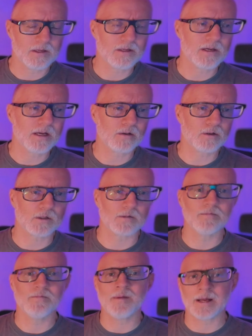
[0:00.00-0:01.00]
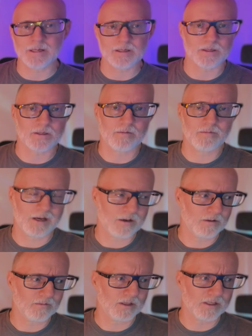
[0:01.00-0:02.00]
take a tremendous
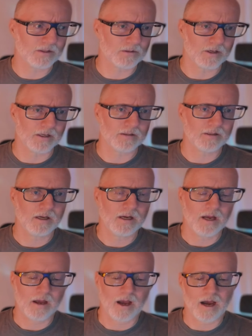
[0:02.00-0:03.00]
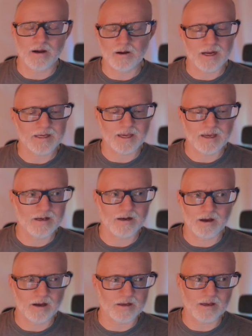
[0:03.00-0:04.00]
amount of leg strength. I don't I can't
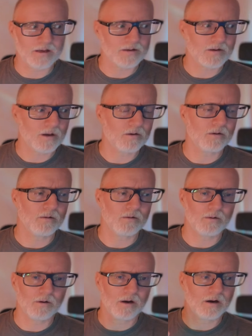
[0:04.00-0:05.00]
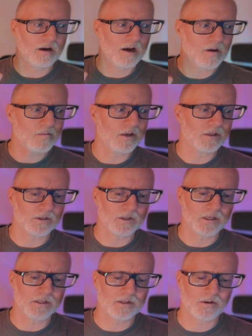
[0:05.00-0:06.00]
I can't tell you how much
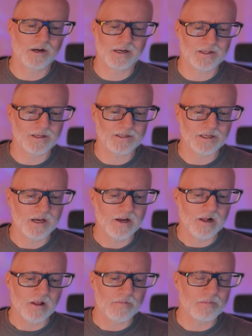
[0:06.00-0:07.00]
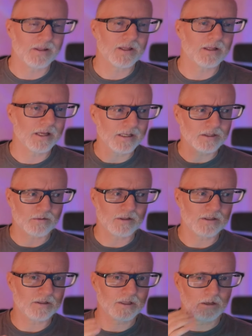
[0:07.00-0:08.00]
leg strength these but the leg
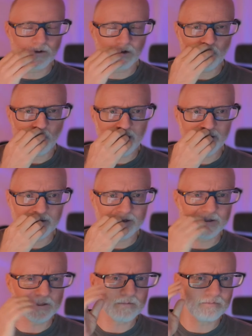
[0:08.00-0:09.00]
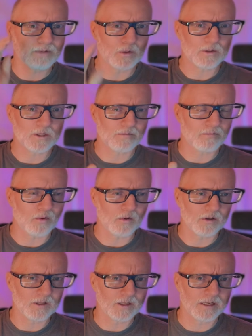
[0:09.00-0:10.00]
strength that they require is the most
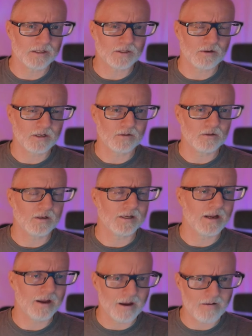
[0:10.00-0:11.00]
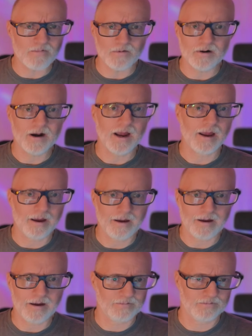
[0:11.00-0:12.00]
important leg strength you can ever
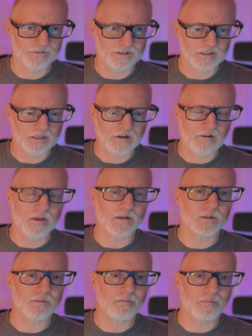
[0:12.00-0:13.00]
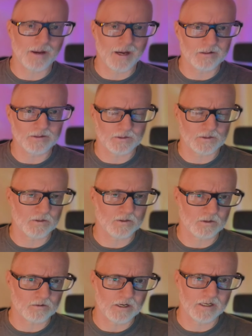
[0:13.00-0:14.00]
have. It's balance
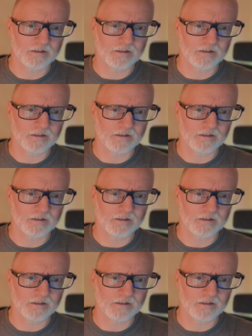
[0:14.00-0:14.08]
strength.